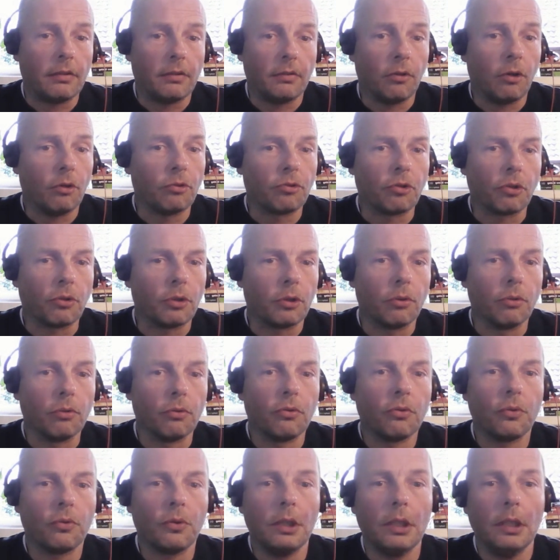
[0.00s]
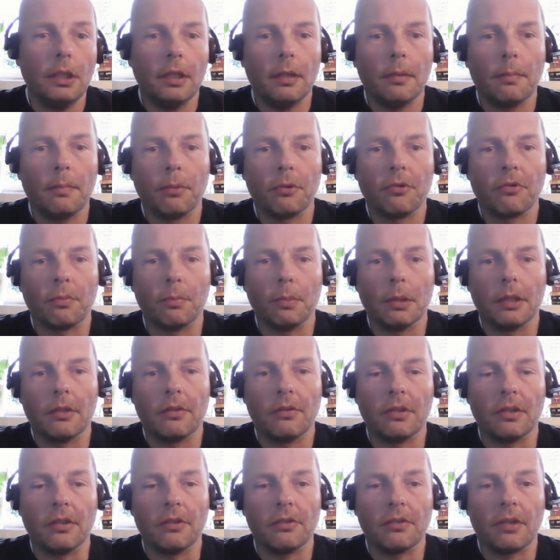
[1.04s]
Those are all three
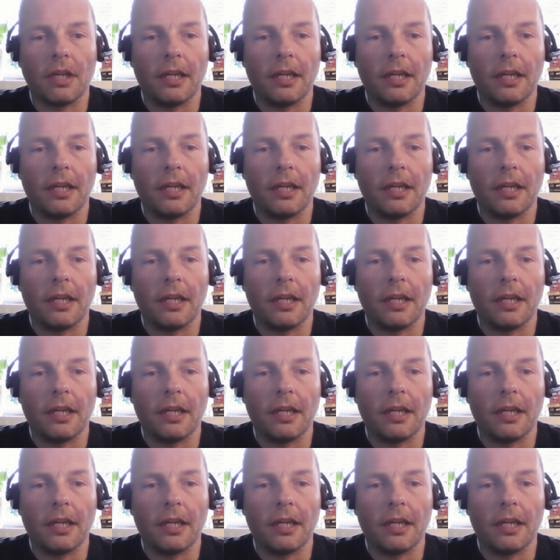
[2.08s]
possibilities.